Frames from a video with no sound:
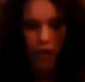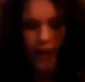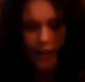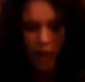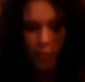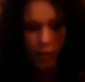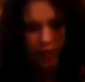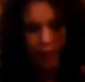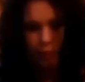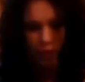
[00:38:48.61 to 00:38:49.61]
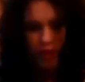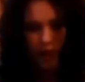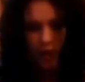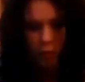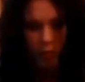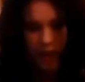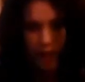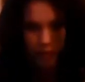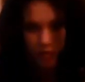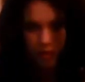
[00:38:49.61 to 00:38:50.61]
Pry it a little bit with a butter knife, but be
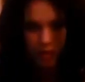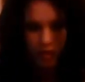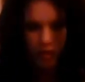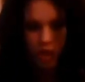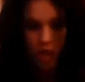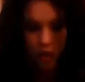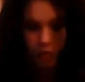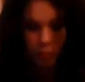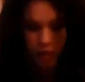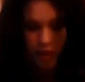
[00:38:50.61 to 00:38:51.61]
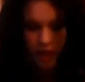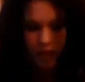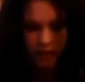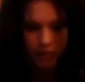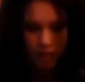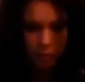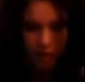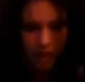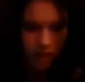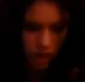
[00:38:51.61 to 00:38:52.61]
careful. Soft butter knife,
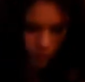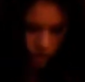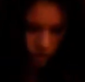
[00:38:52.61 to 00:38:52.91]
not one that you can